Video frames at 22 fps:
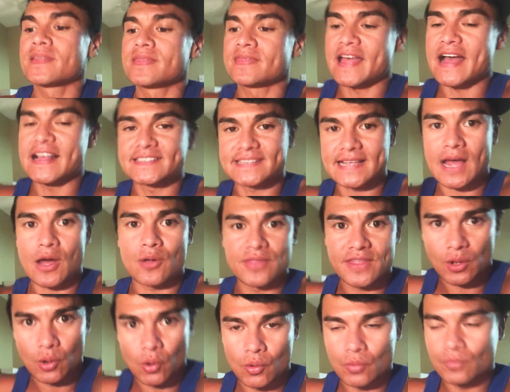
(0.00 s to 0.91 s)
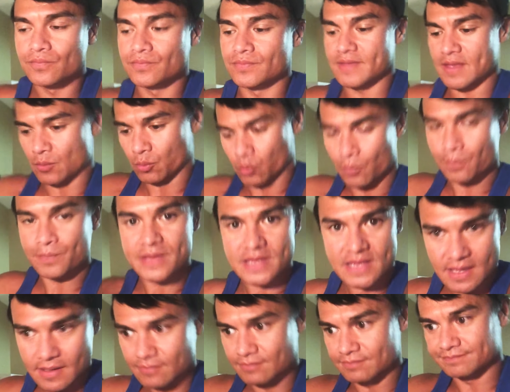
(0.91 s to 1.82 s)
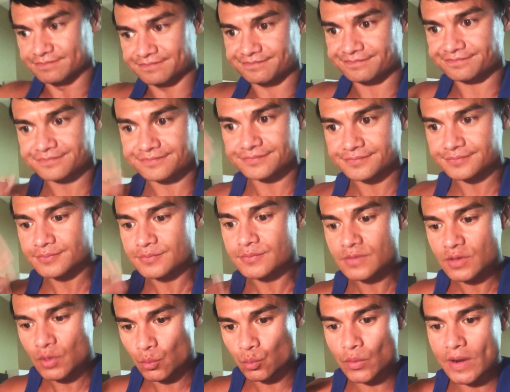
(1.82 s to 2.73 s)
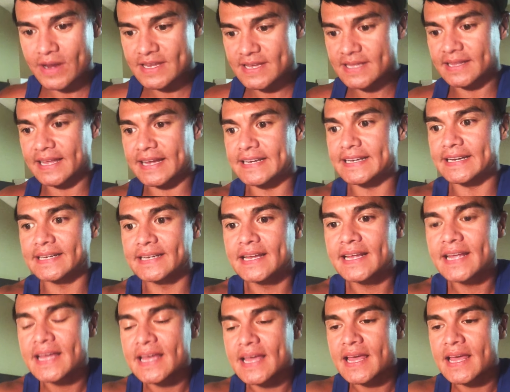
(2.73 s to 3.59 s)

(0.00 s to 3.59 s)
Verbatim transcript: That's how they'll it will be regulated.